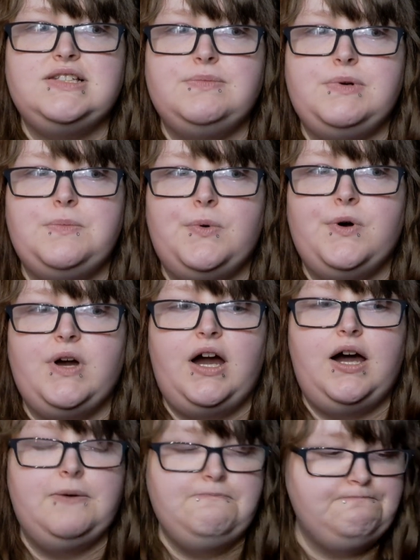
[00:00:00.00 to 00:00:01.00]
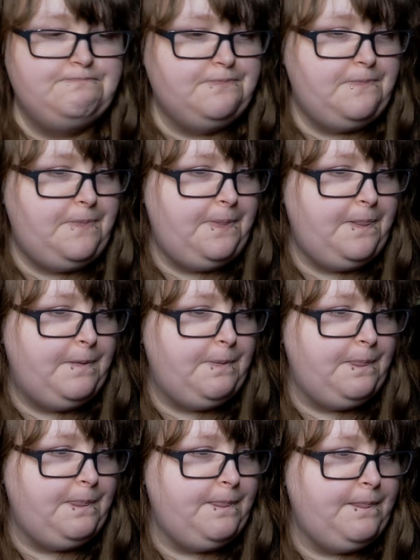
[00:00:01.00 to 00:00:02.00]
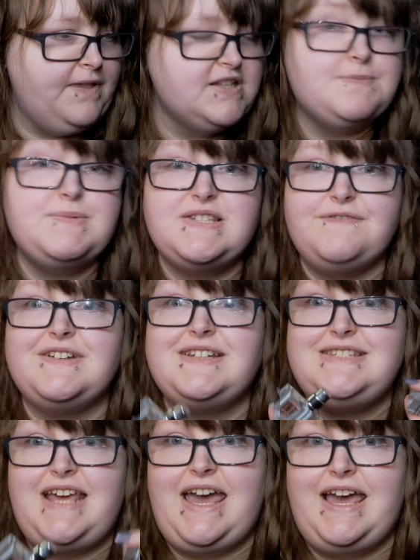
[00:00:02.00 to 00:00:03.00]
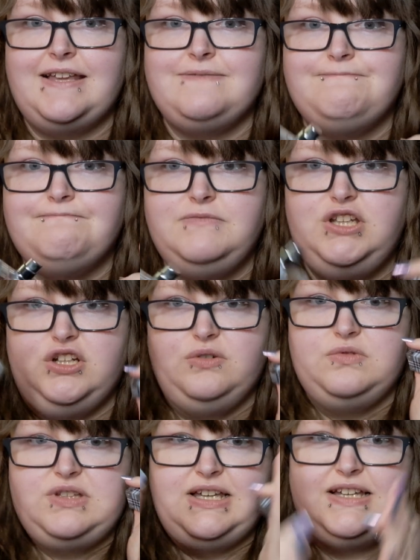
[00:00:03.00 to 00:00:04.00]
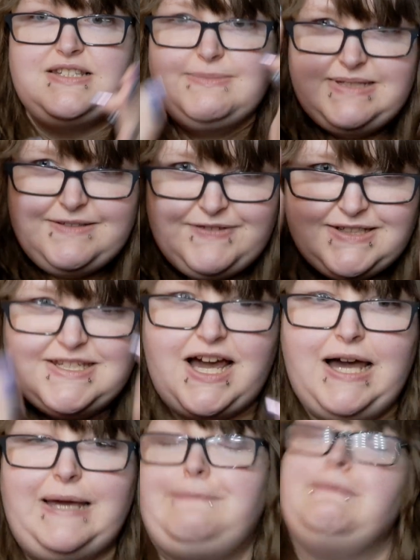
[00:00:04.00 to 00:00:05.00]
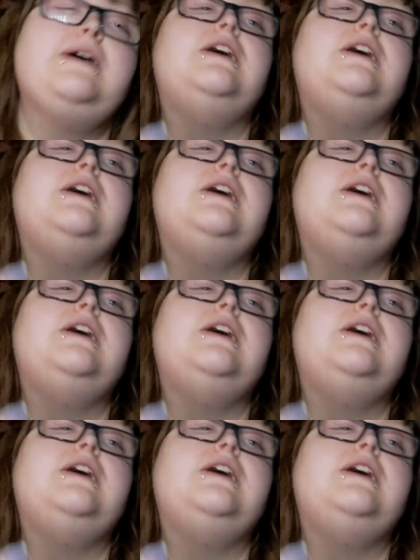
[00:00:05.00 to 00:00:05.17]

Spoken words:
bit more specific day, you know, like a specific time,